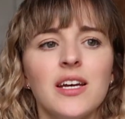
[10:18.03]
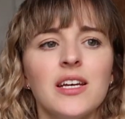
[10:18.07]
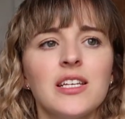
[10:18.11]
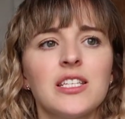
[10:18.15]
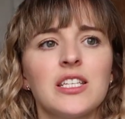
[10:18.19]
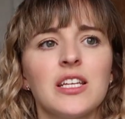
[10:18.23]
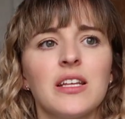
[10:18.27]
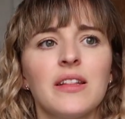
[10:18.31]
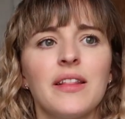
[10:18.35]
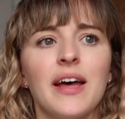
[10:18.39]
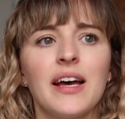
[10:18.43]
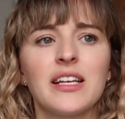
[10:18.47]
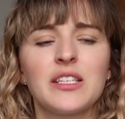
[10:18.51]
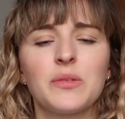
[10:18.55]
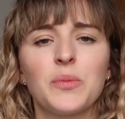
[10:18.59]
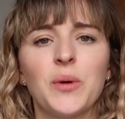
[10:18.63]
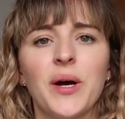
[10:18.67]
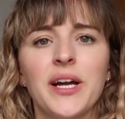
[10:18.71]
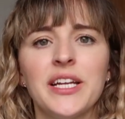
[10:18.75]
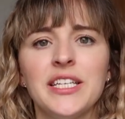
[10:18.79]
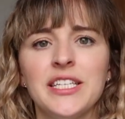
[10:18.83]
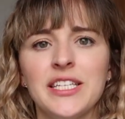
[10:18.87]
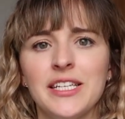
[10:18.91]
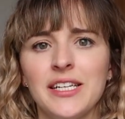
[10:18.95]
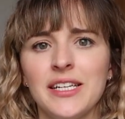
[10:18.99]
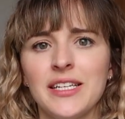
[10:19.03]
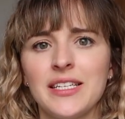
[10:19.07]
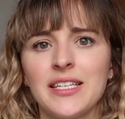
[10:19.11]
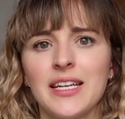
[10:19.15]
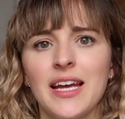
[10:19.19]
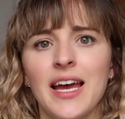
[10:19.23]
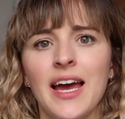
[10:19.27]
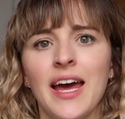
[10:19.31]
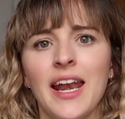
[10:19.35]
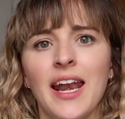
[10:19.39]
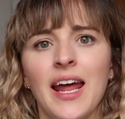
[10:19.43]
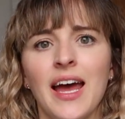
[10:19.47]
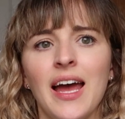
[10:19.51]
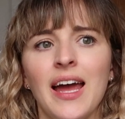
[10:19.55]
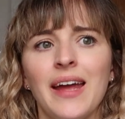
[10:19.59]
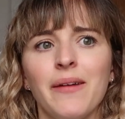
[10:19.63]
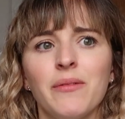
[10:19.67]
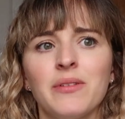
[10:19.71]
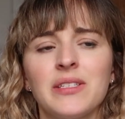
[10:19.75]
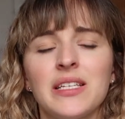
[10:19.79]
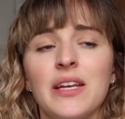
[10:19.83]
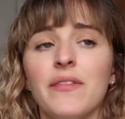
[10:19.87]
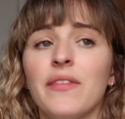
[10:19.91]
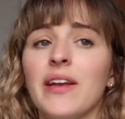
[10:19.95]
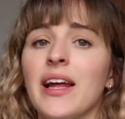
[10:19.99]
So that's what I did, and I
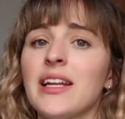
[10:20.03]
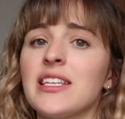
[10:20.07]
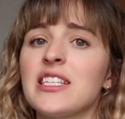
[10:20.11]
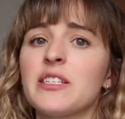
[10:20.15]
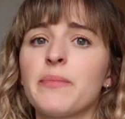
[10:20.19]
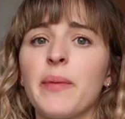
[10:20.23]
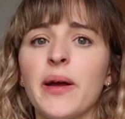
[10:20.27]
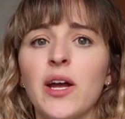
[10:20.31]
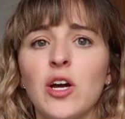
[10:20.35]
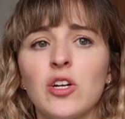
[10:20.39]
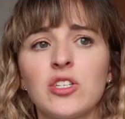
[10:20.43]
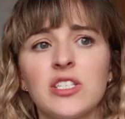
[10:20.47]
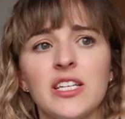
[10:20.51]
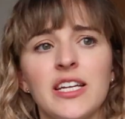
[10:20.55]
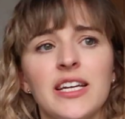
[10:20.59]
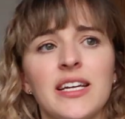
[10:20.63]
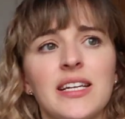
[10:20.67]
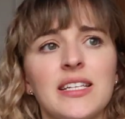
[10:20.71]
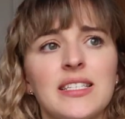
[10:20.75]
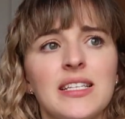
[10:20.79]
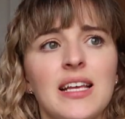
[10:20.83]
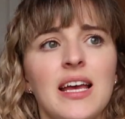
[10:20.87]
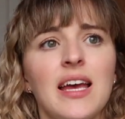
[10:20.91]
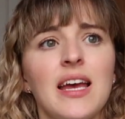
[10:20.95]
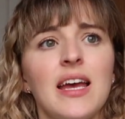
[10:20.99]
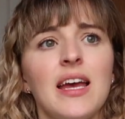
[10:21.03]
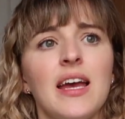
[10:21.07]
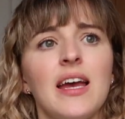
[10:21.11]
was given antibiotics.